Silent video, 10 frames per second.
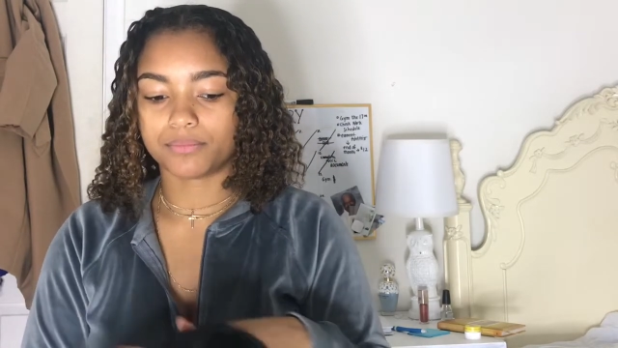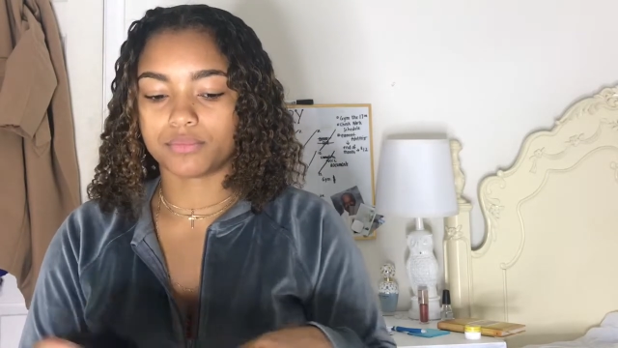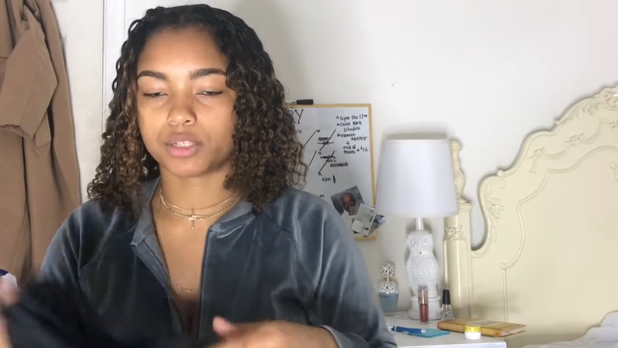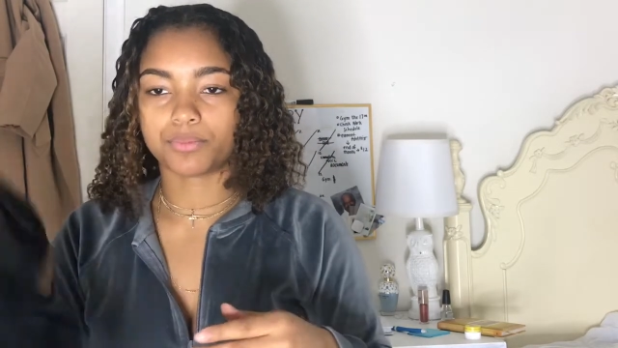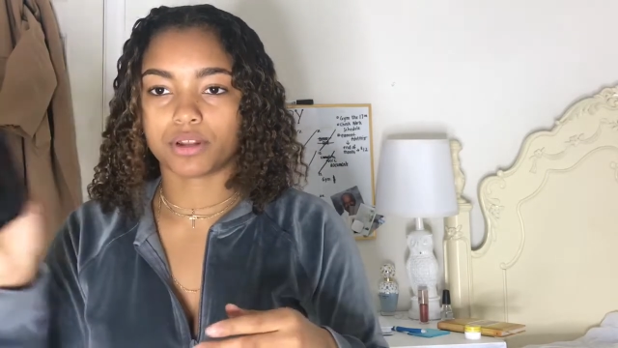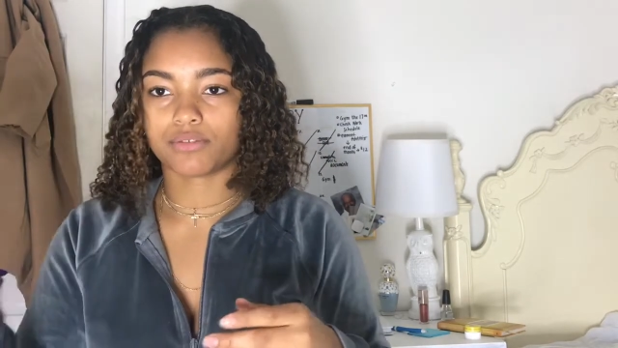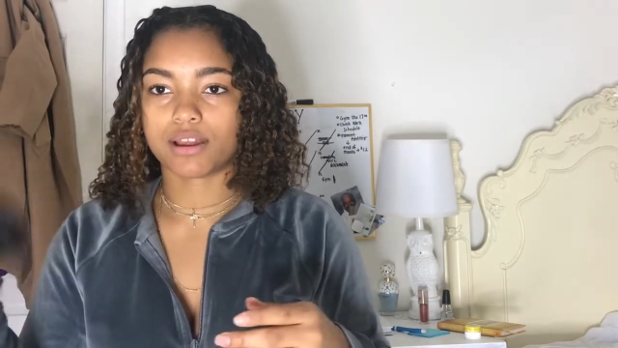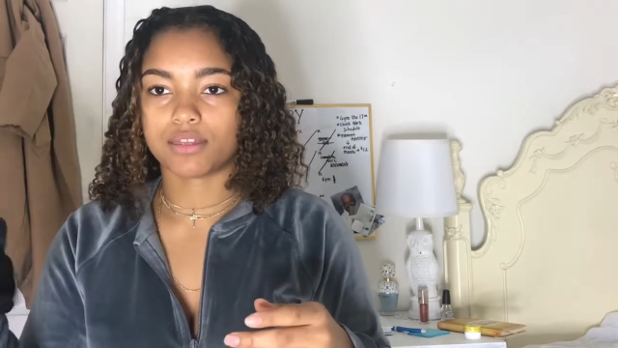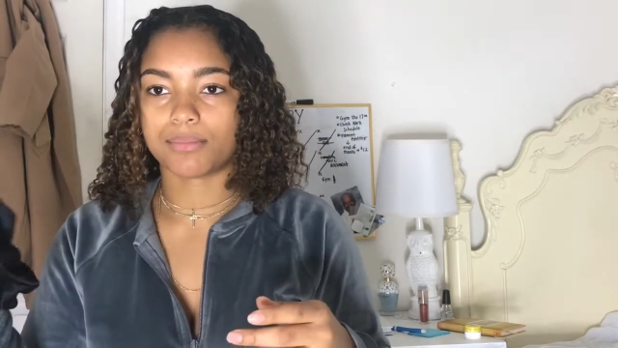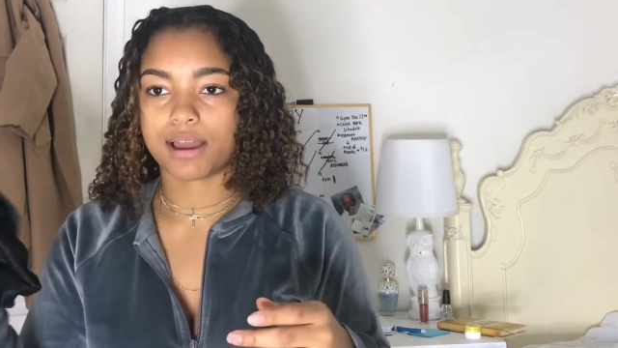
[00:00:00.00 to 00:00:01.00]
just put it
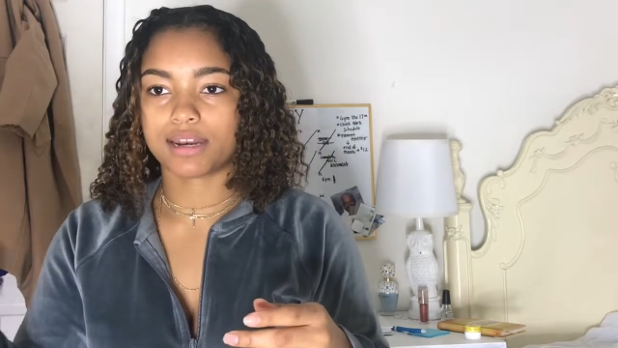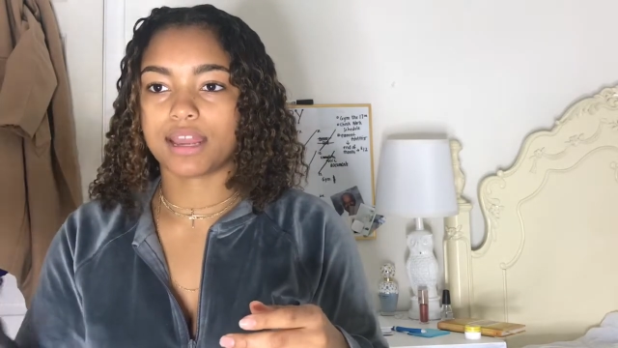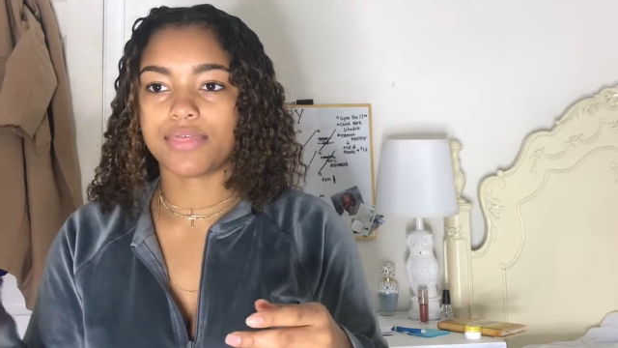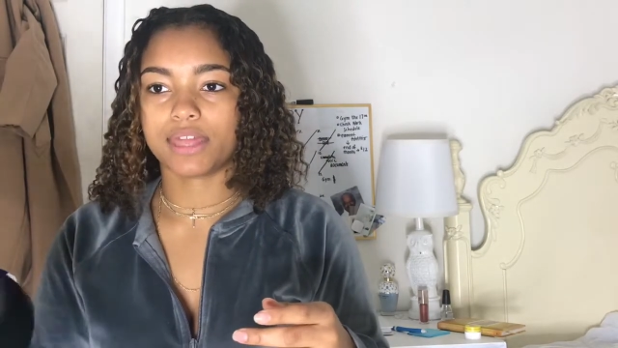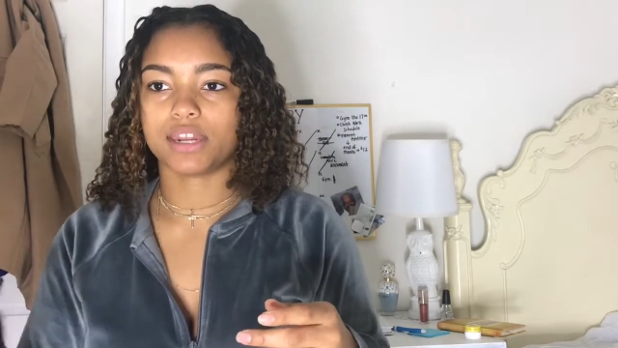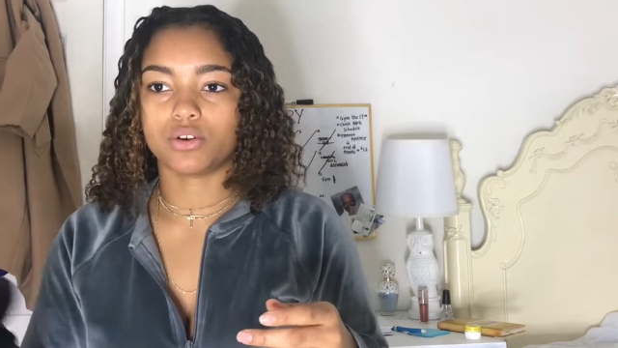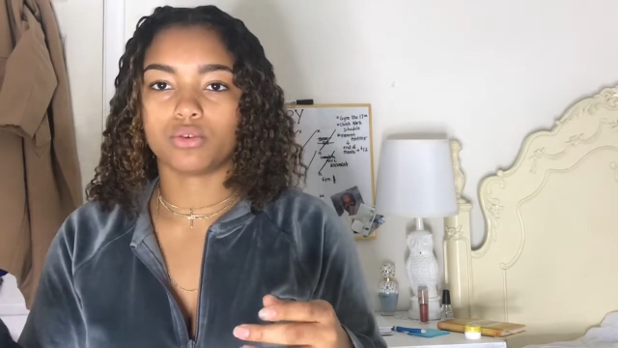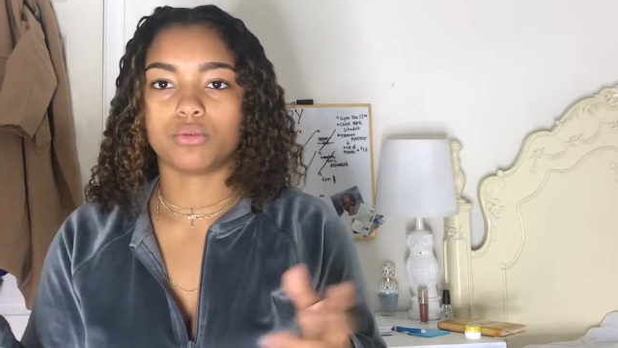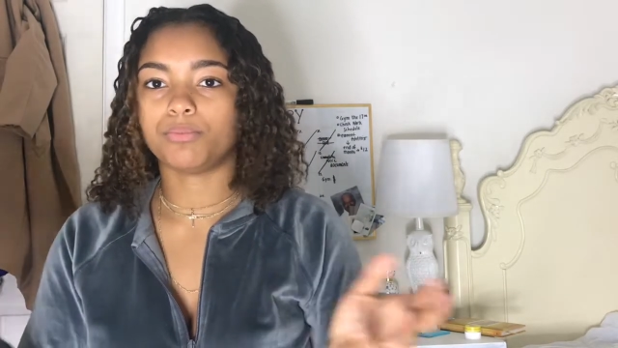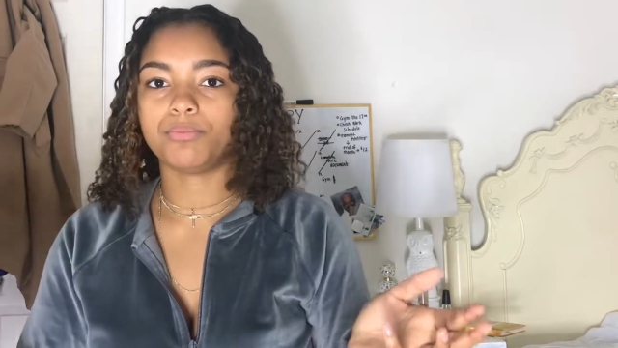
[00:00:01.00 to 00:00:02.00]
right in the bonnet, and then
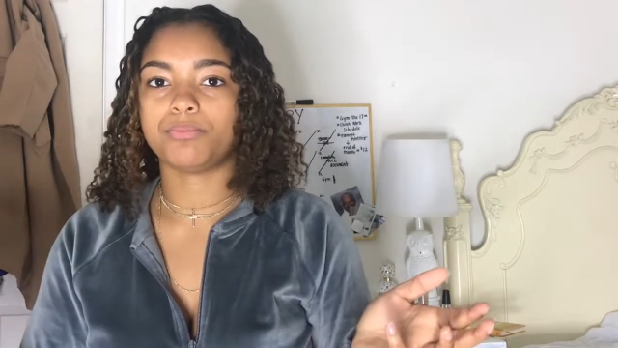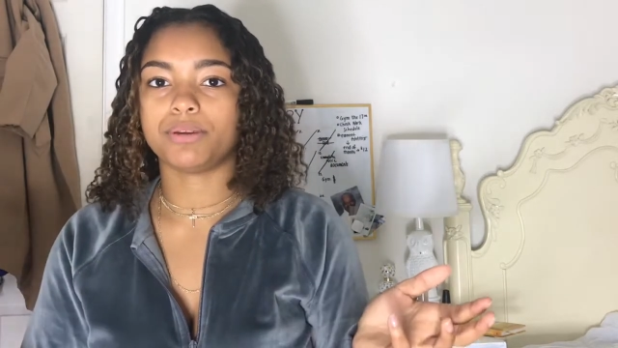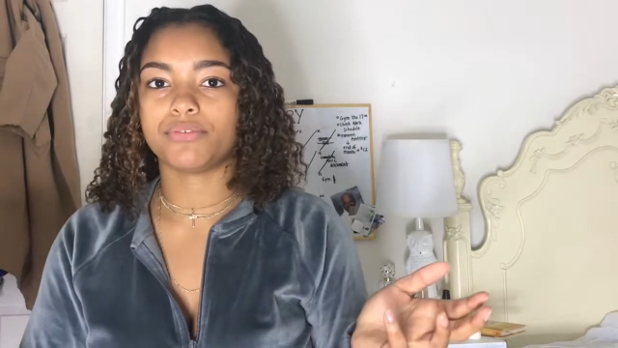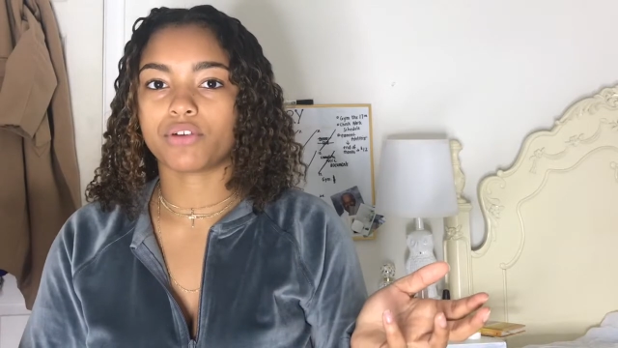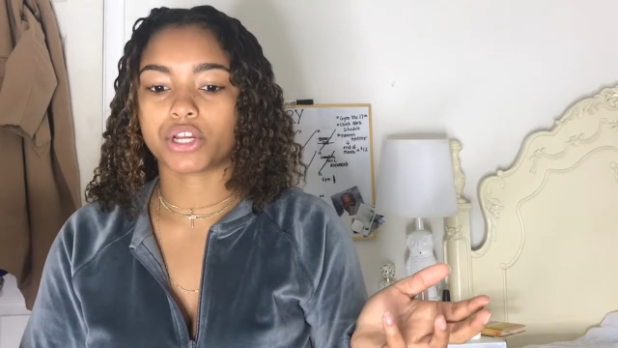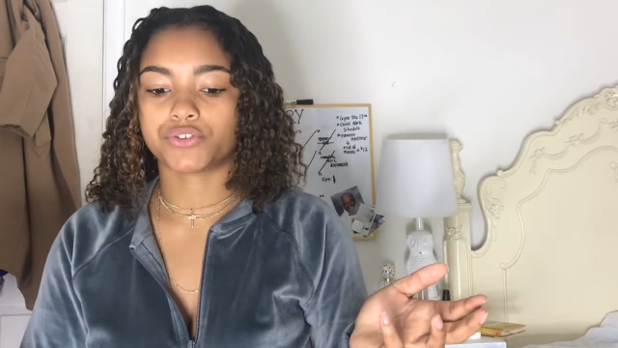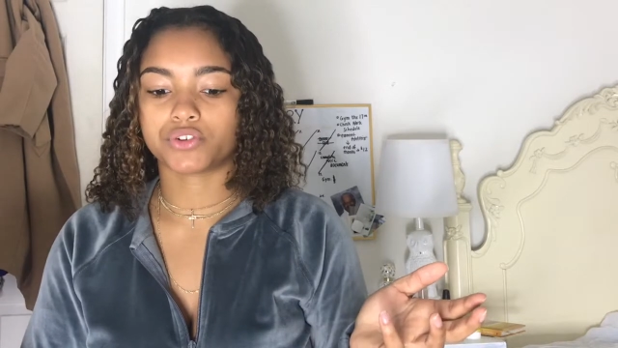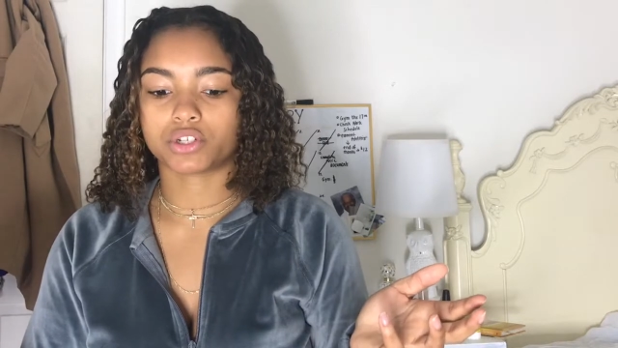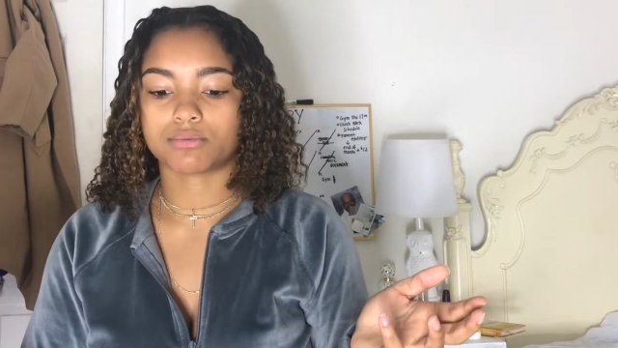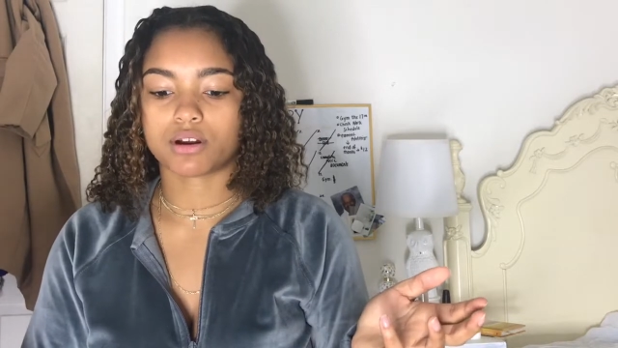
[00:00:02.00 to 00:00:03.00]
it'll be fresh
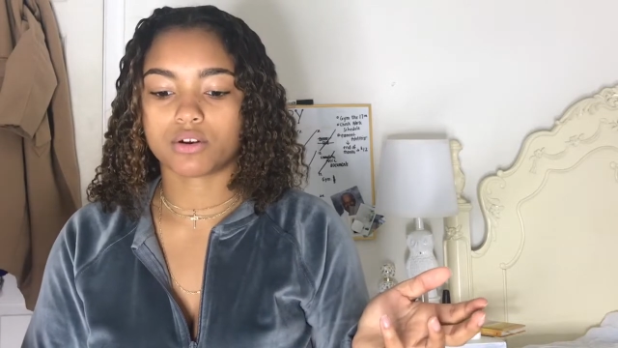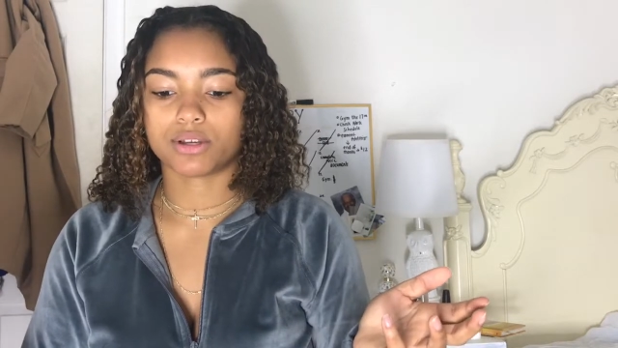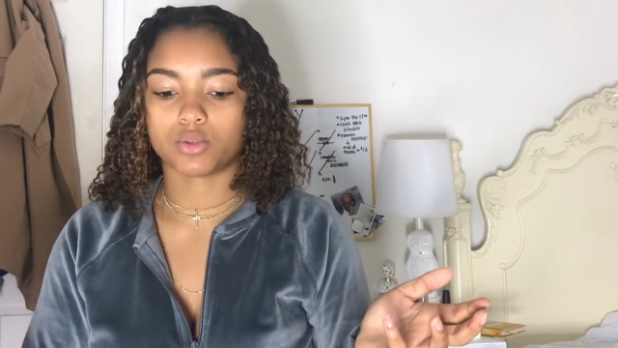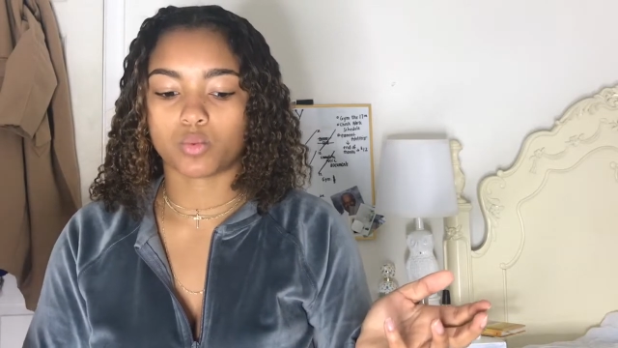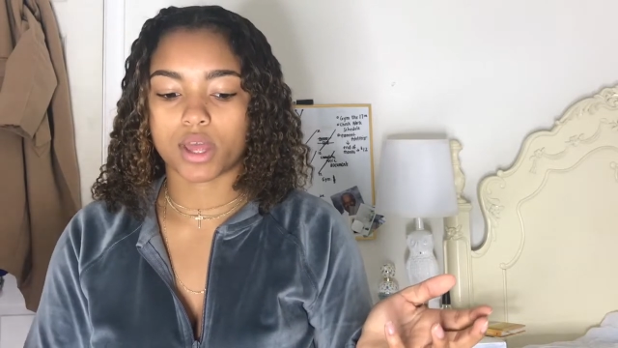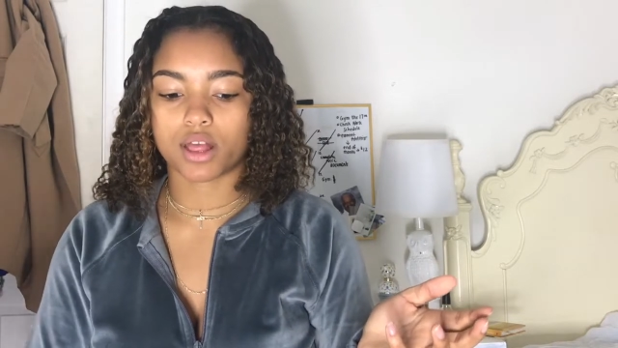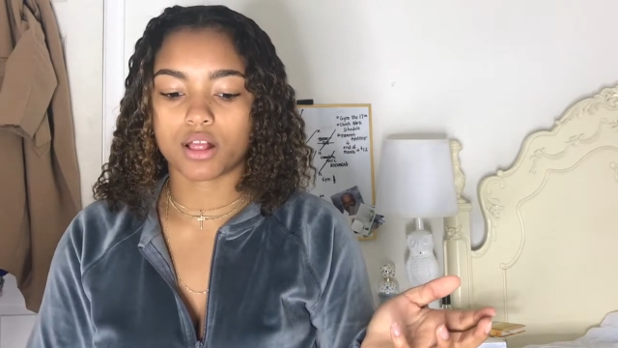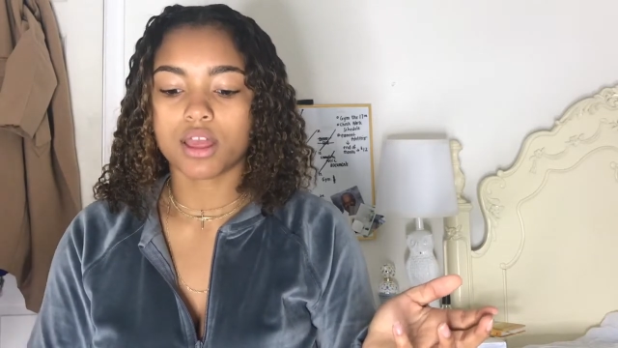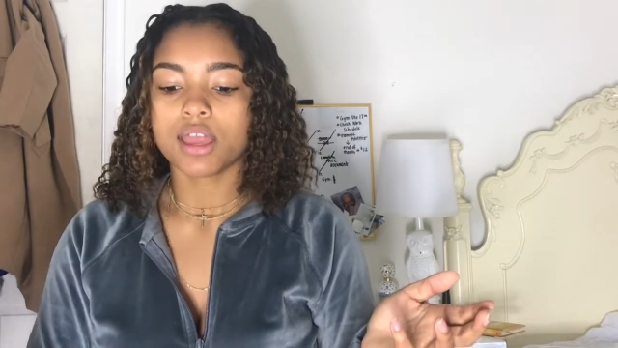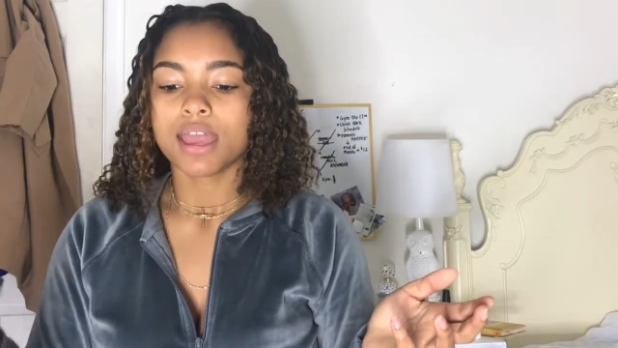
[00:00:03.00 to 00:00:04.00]
for tomorrow as well.